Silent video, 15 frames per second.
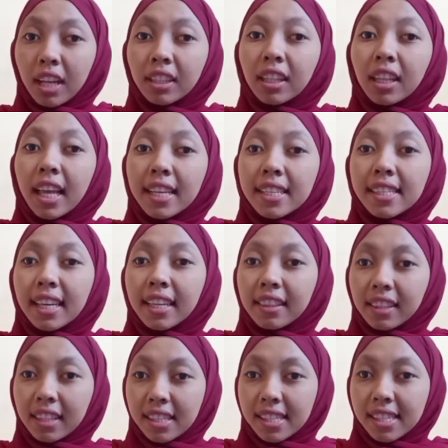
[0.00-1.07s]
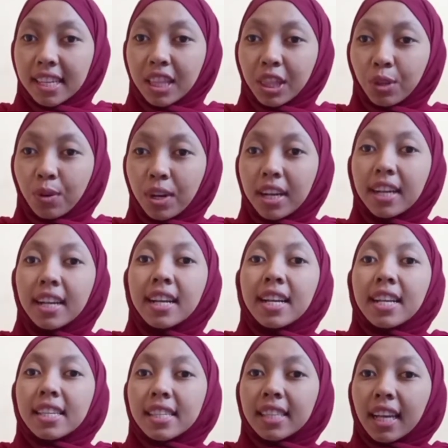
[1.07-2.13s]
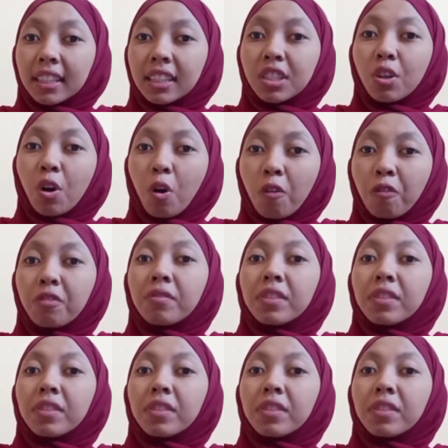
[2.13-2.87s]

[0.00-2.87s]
analyzes sentence into a series of